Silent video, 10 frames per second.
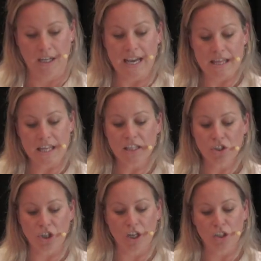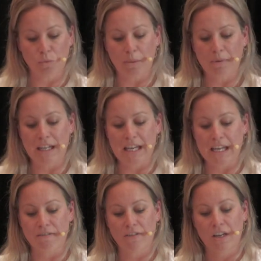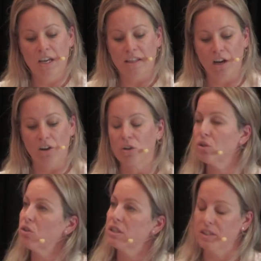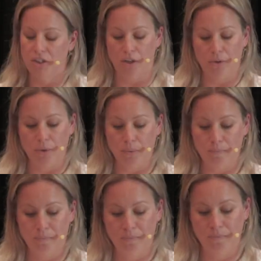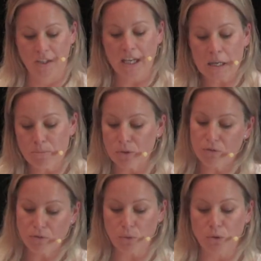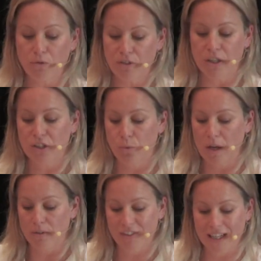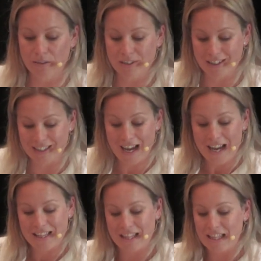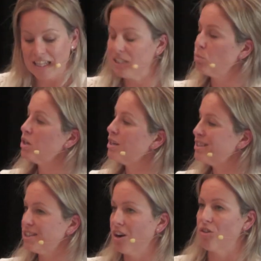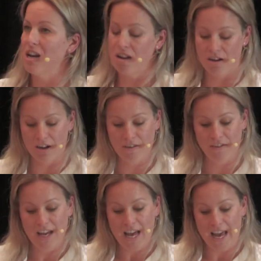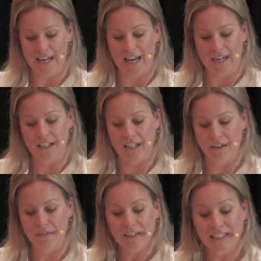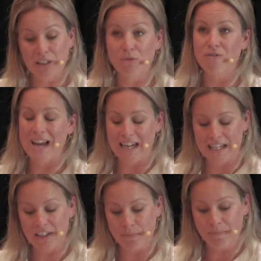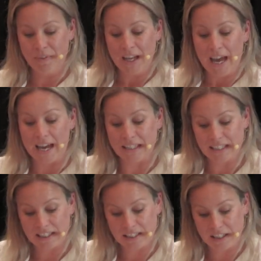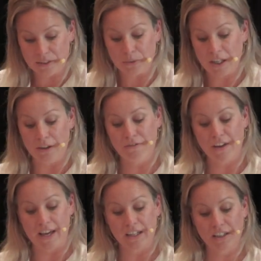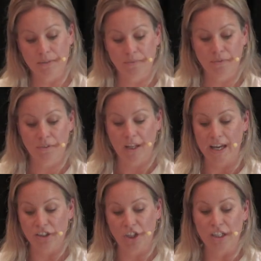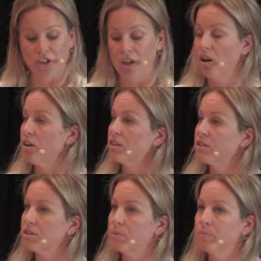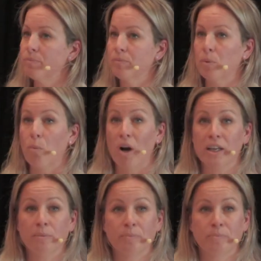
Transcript: In this church, we believe that our God is eternal. Hebrews 4, verse 12 tells us that these words are alive and active, still valid and still in effect and changing hearts. Why?